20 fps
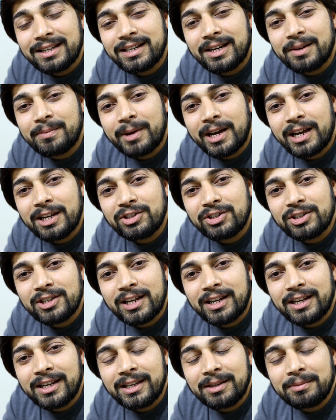did my
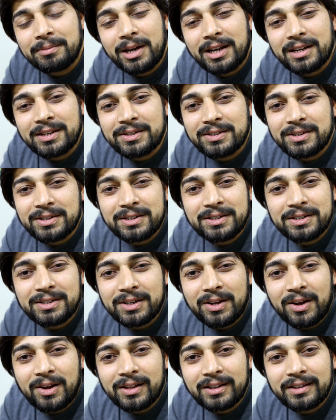engineering masters
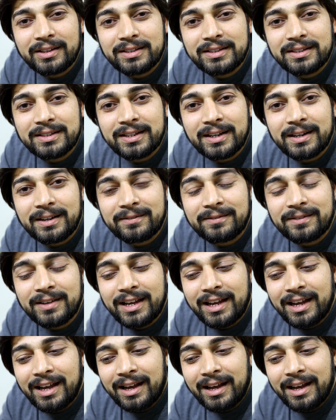and all other stuff.